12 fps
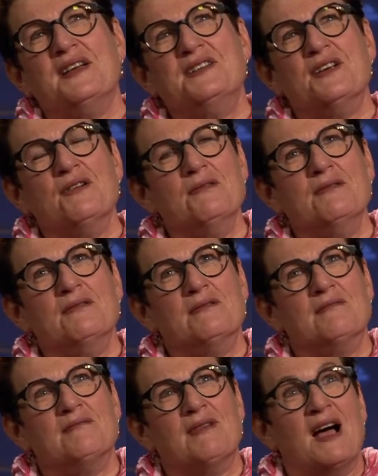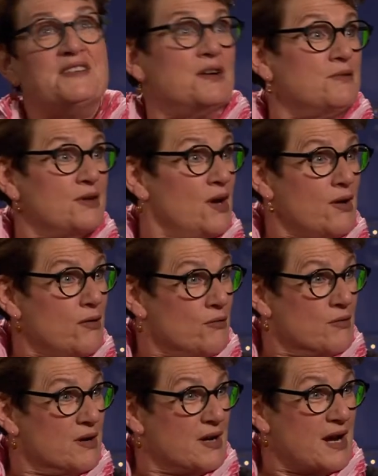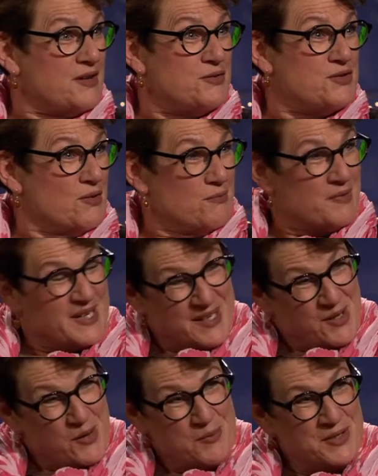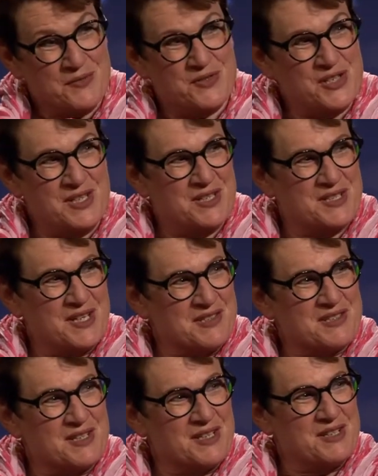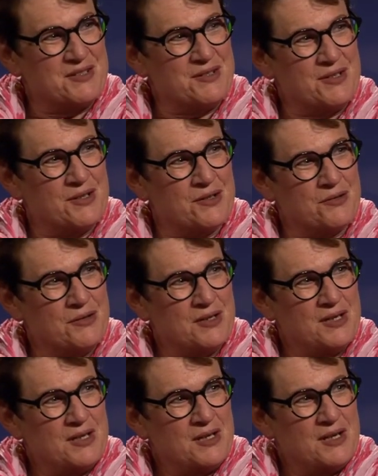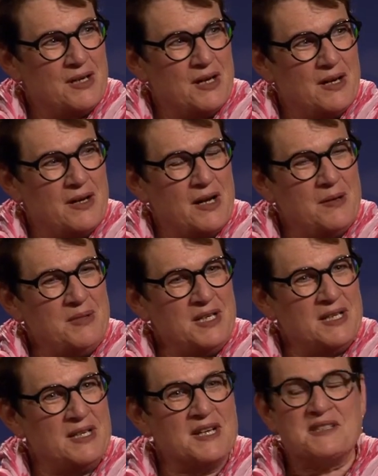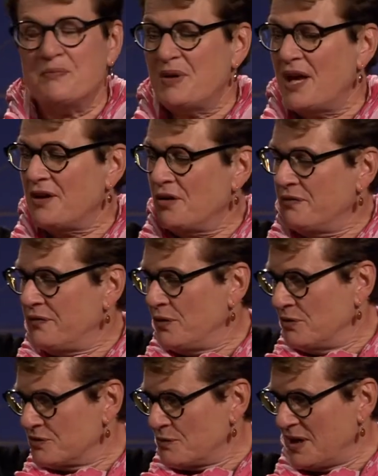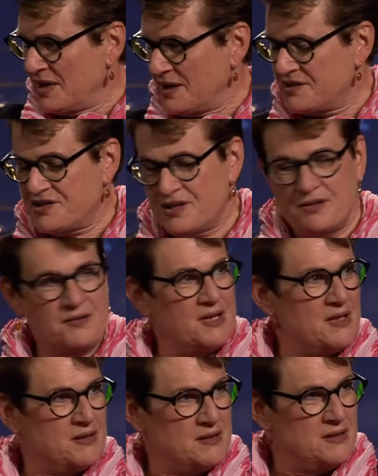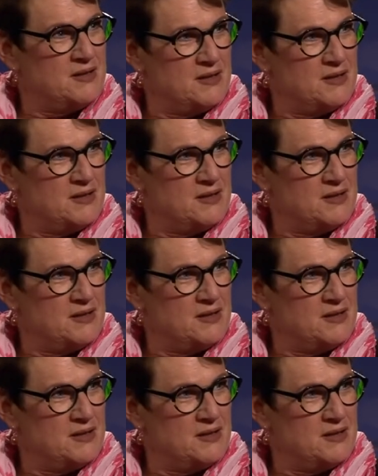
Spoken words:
don't know. You don't really know when you've cheated destiny, do you? I mean, unless a piano falls right next to you, then